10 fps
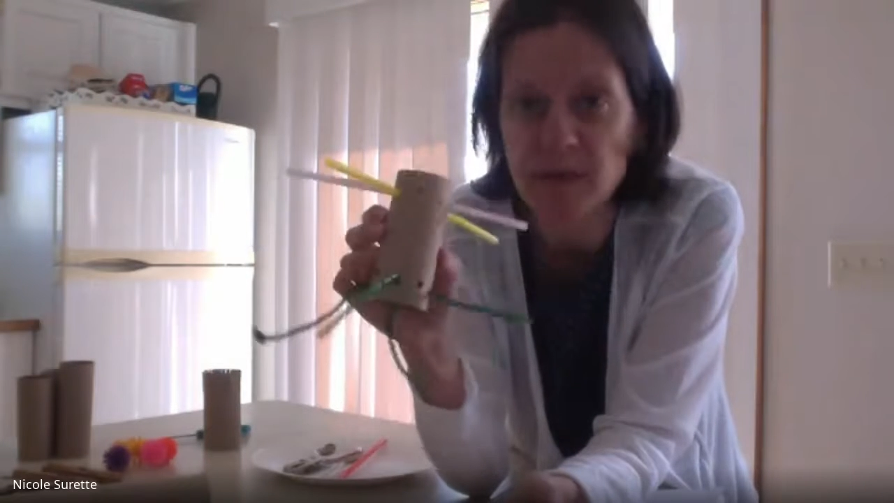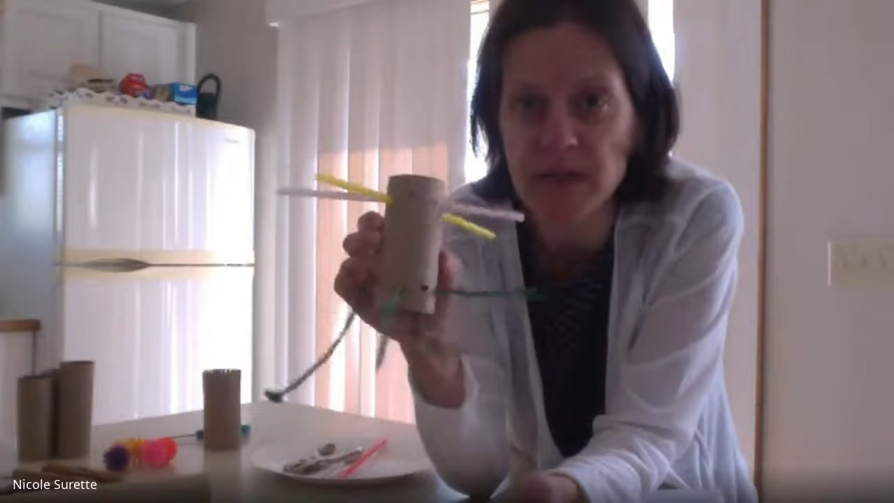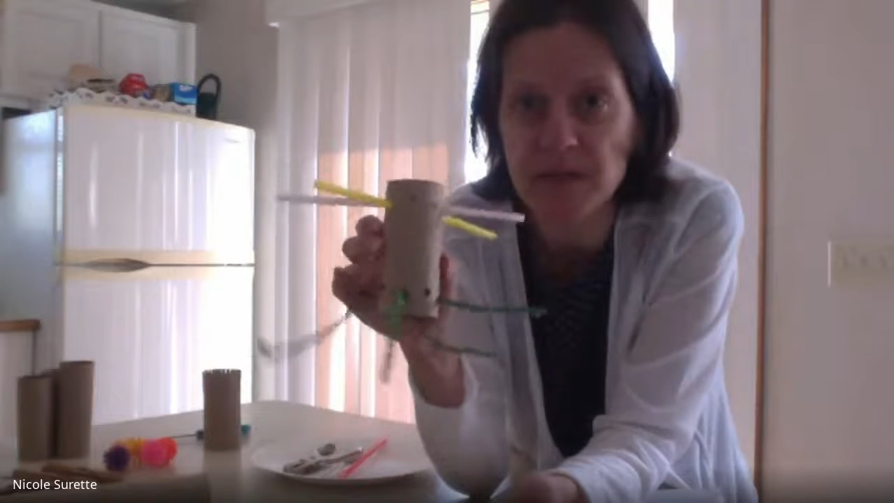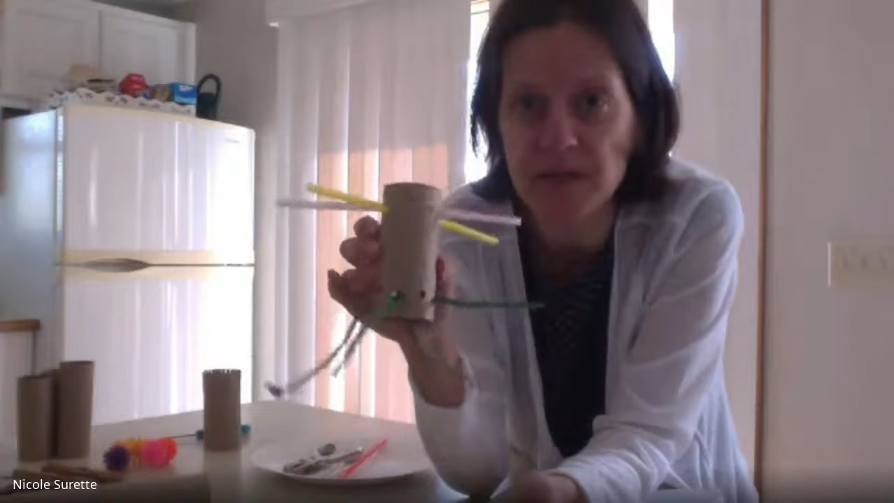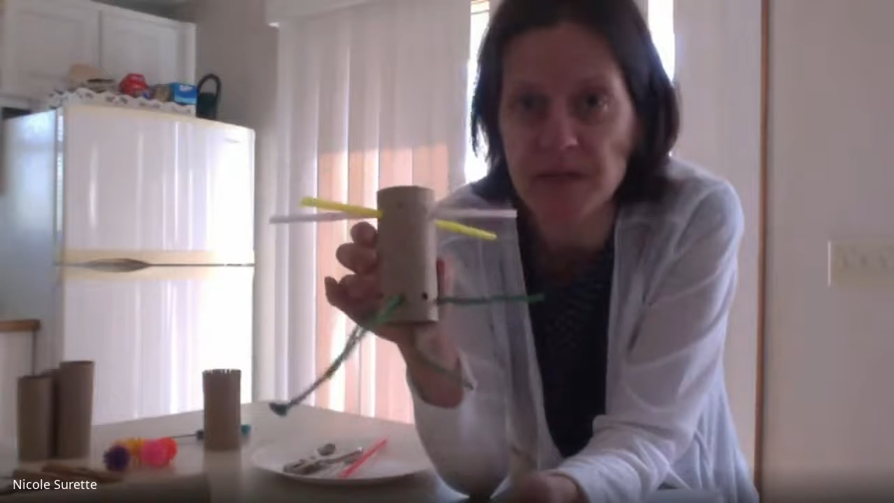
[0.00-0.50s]

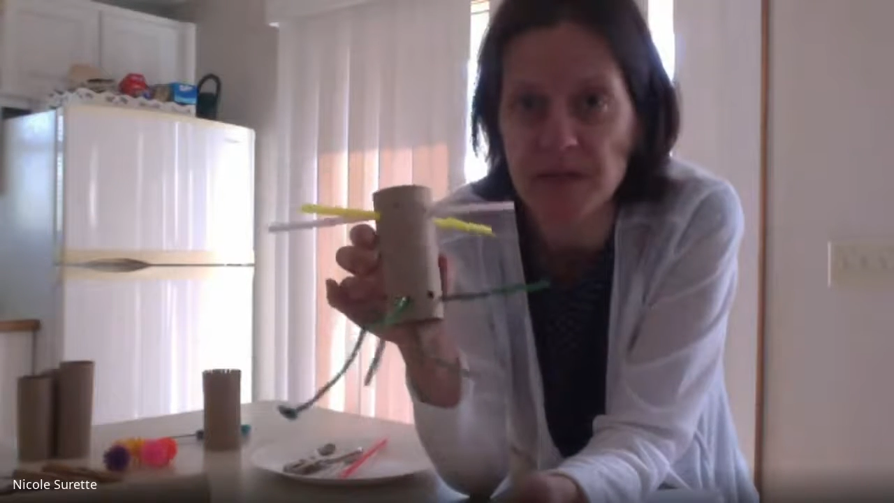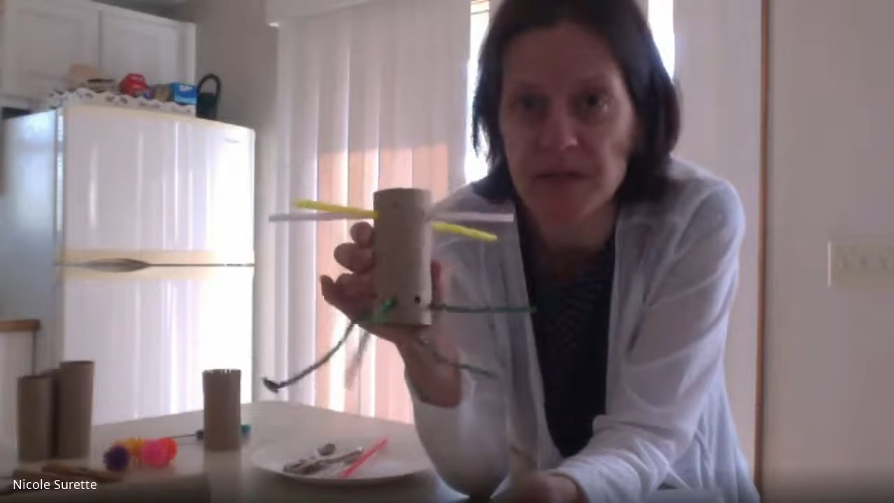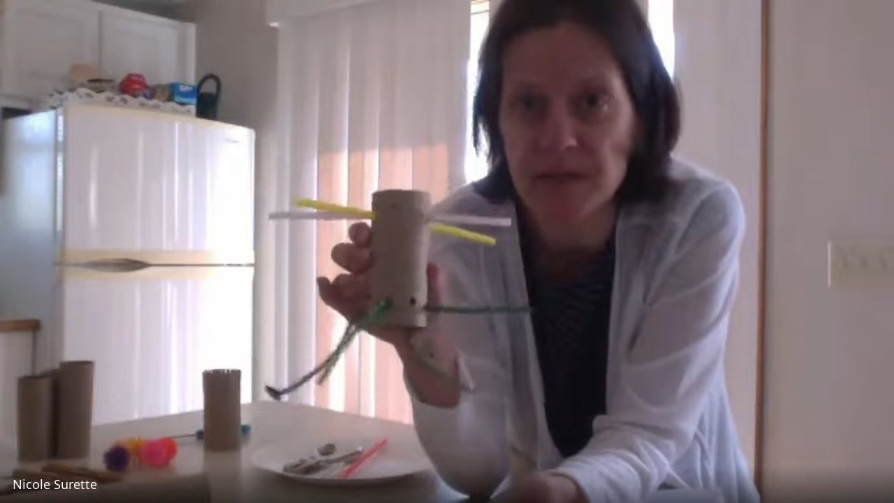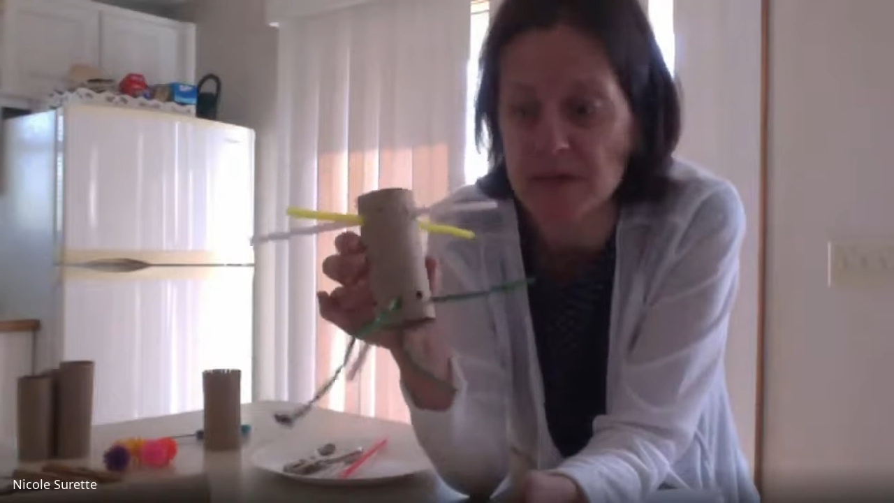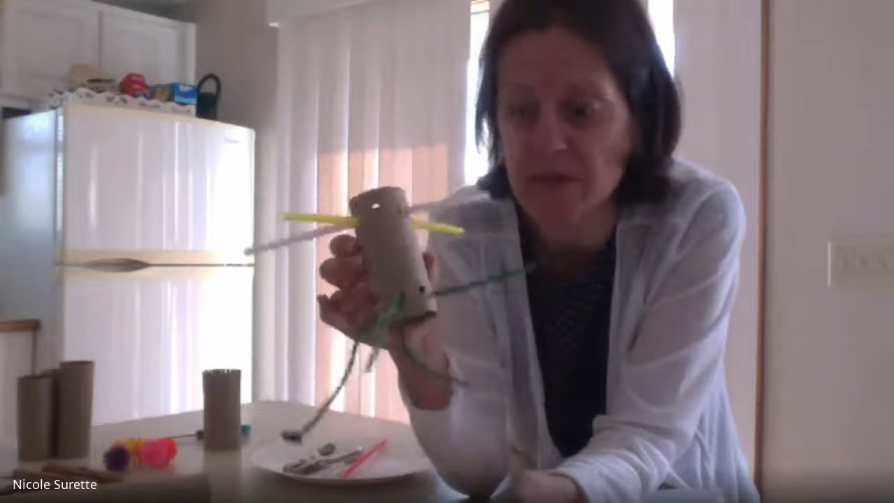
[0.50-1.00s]
eyes on
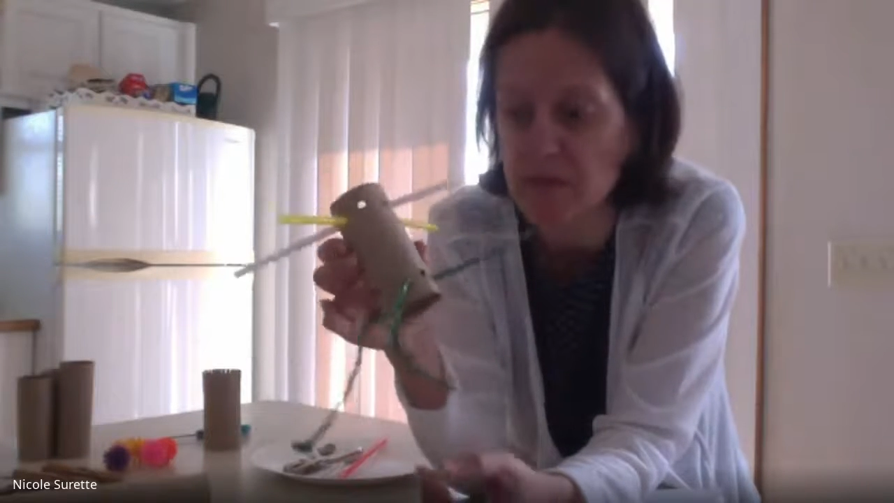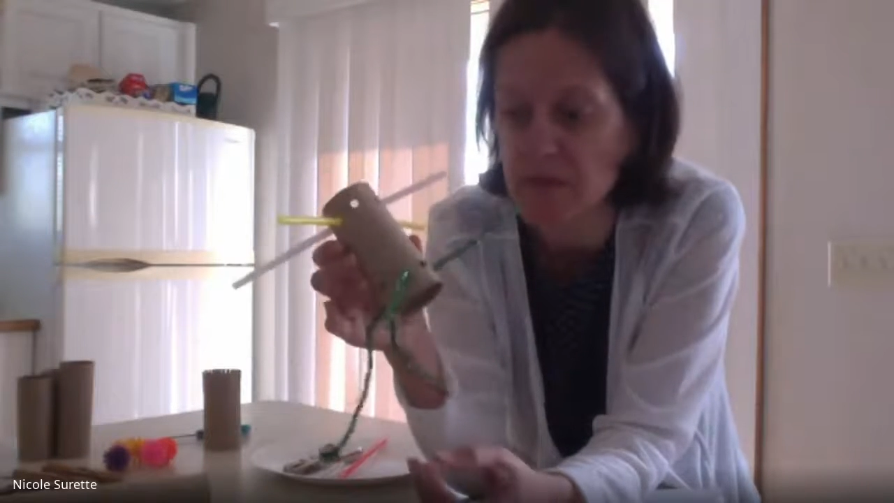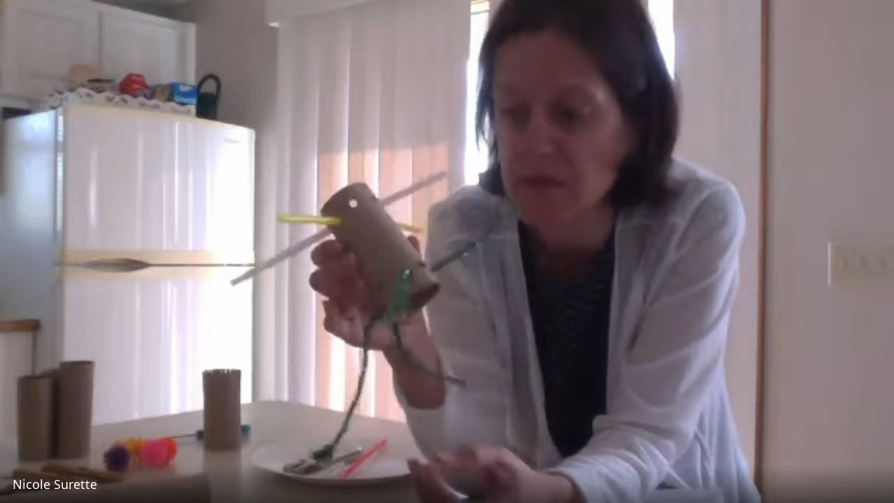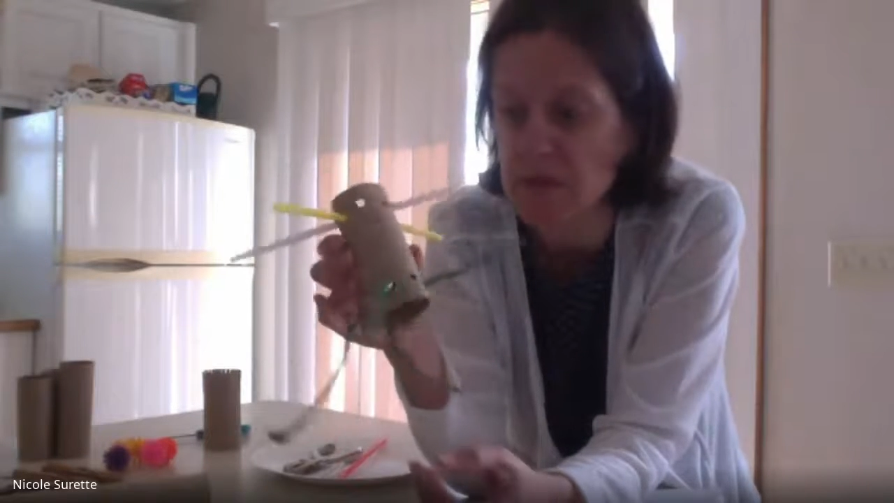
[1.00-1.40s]
there and that would be